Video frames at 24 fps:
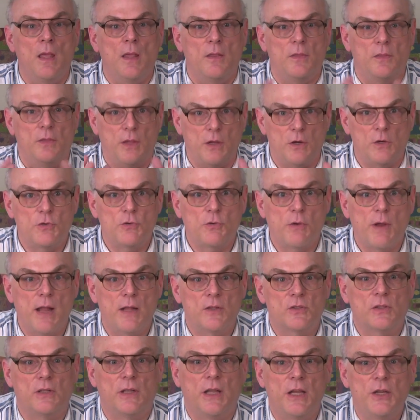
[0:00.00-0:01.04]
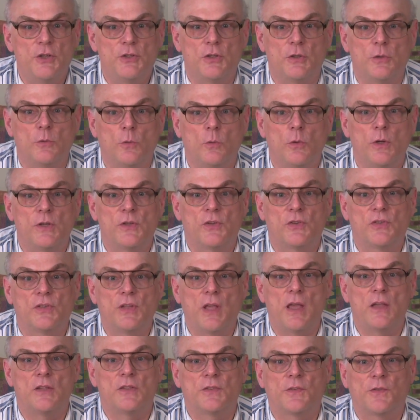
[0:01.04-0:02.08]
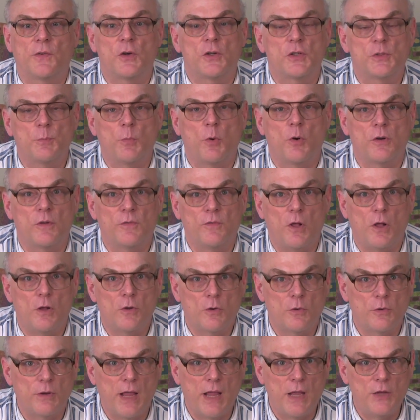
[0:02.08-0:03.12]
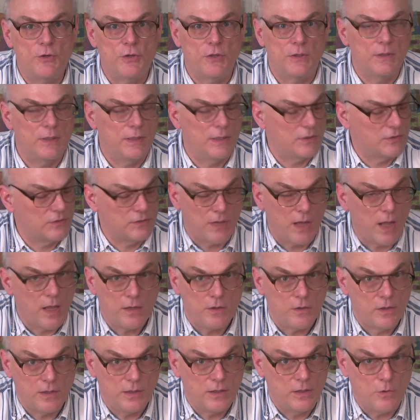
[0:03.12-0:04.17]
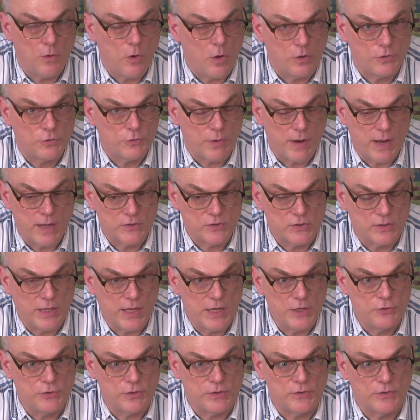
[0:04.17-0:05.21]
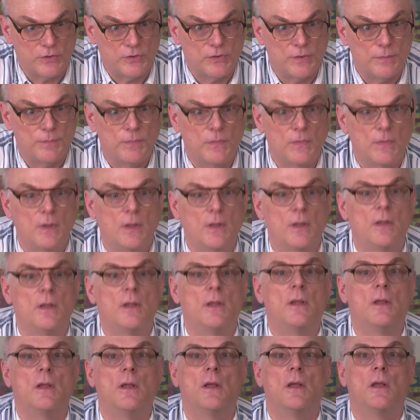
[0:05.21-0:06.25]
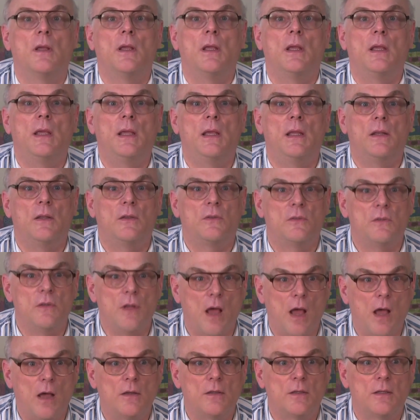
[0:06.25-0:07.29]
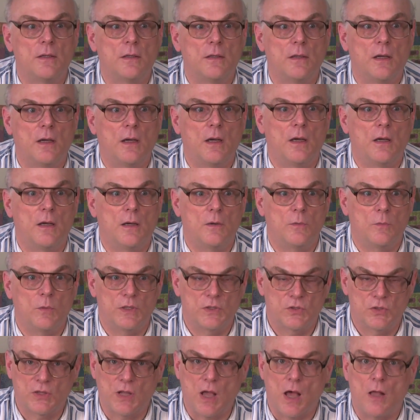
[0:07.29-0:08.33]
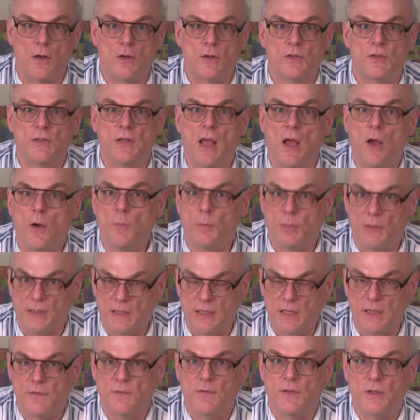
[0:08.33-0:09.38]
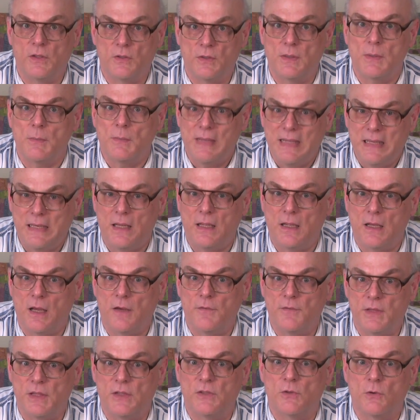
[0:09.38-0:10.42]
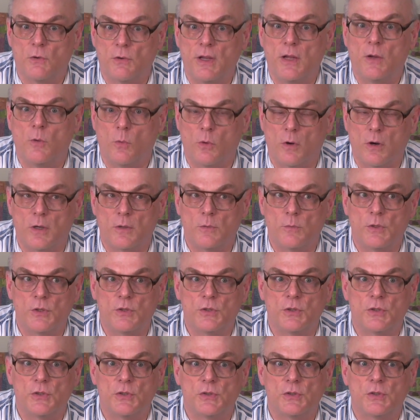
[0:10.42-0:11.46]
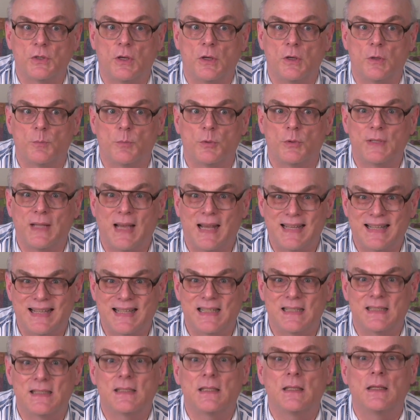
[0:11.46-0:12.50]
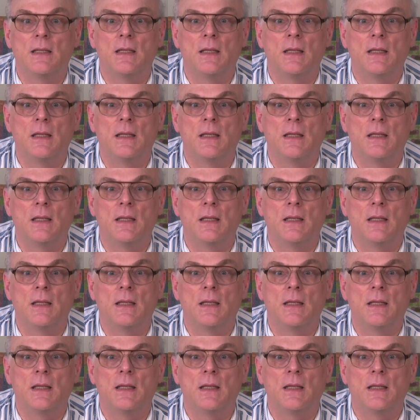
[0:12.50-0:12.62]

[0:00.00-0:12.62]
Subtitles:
Their translation, which says firstborn of all creation, is not in all translations. It is not what scholars now believe is the meaning of this Greek word, which is prototokos,